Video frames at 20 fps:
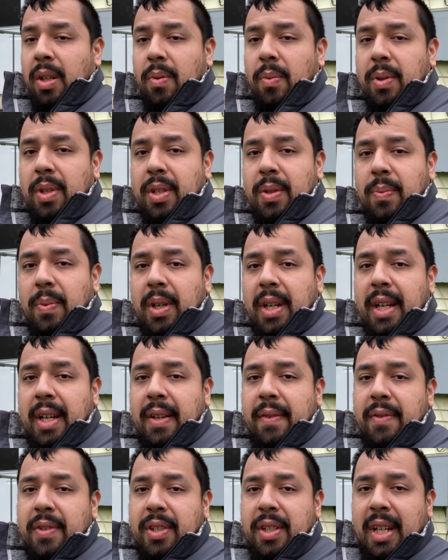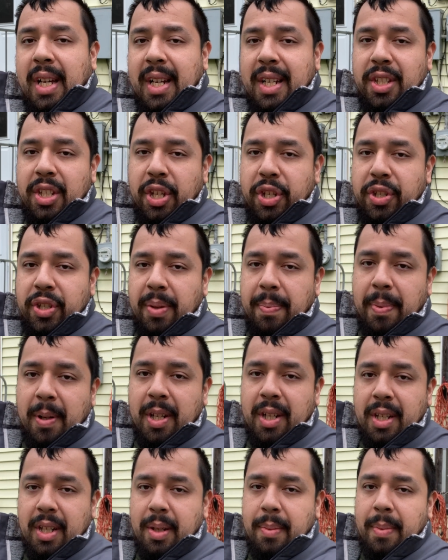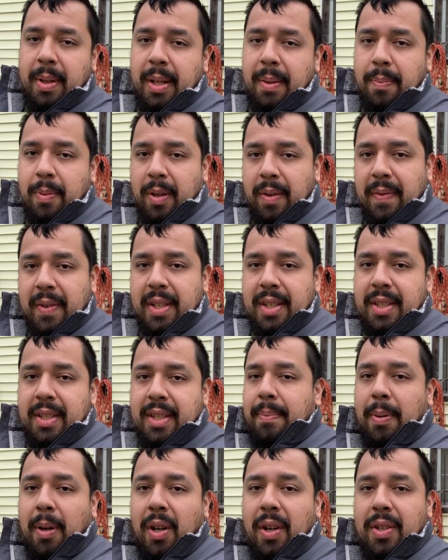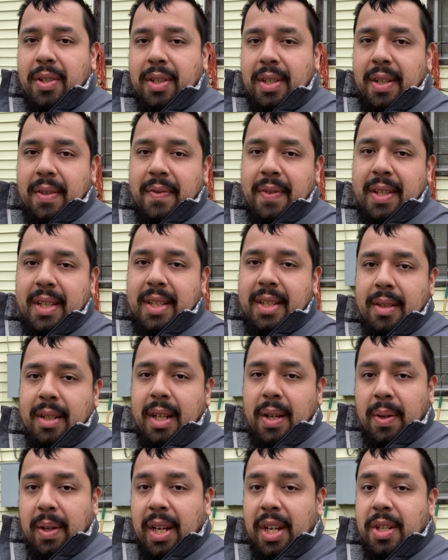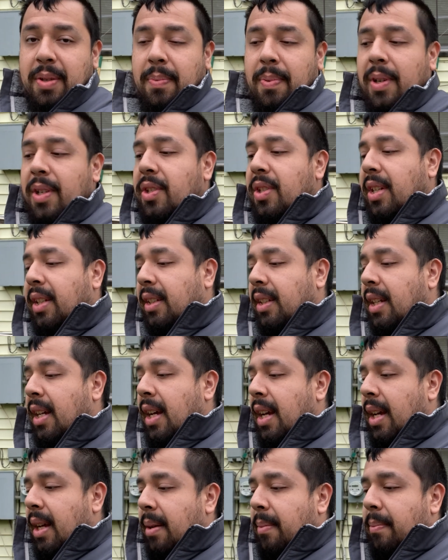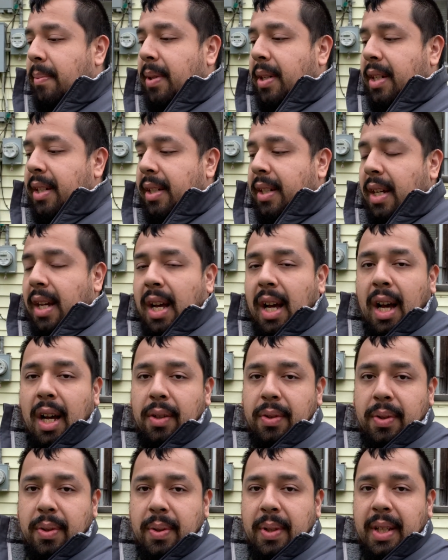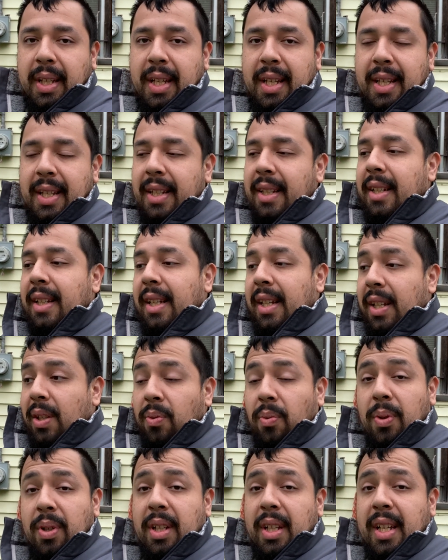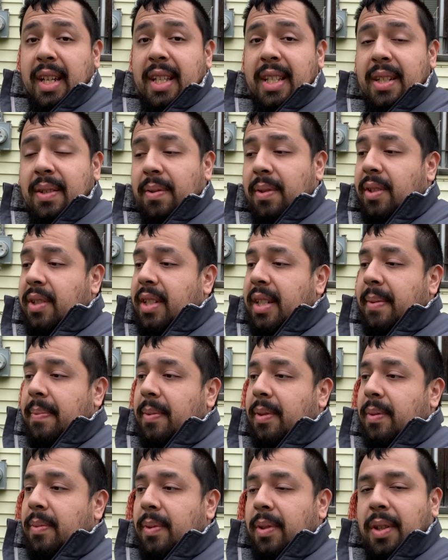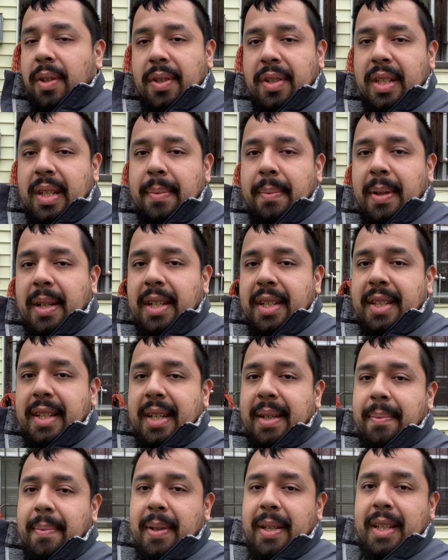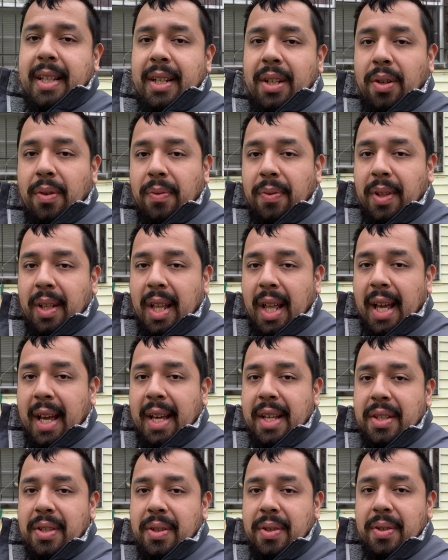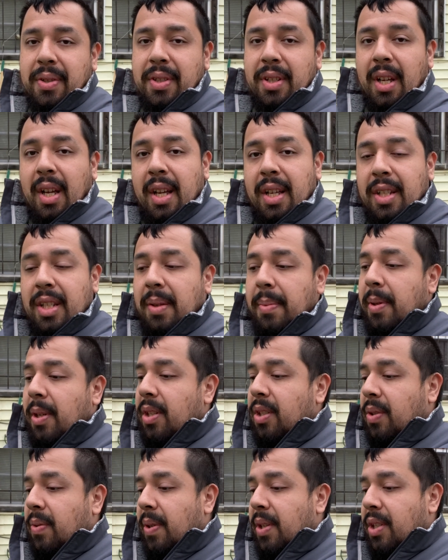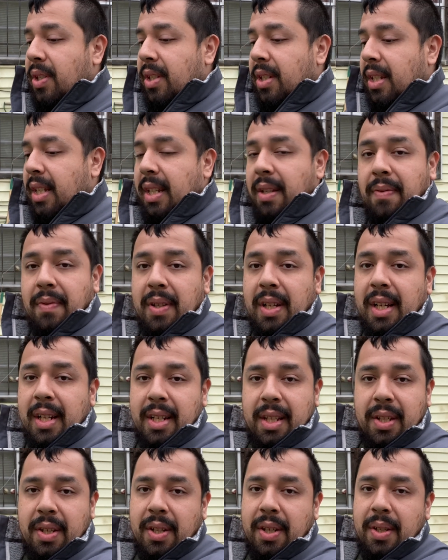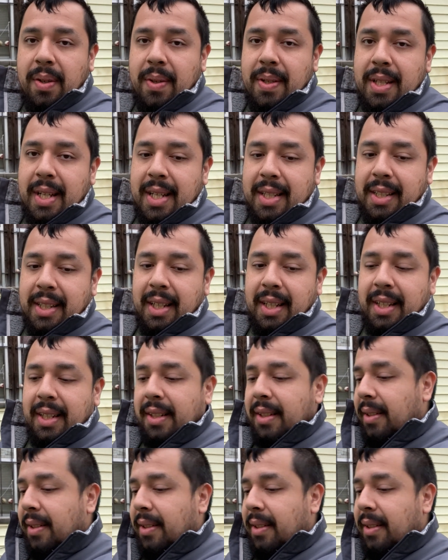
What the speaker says: which is why I've just kind of touched up on it on my previous parts of this irrigation project, but I'll do it again. Really easy, real simple. We'll go step-by-step and then hopefully that answers some of y'all's questions. And if not, you can always ask again.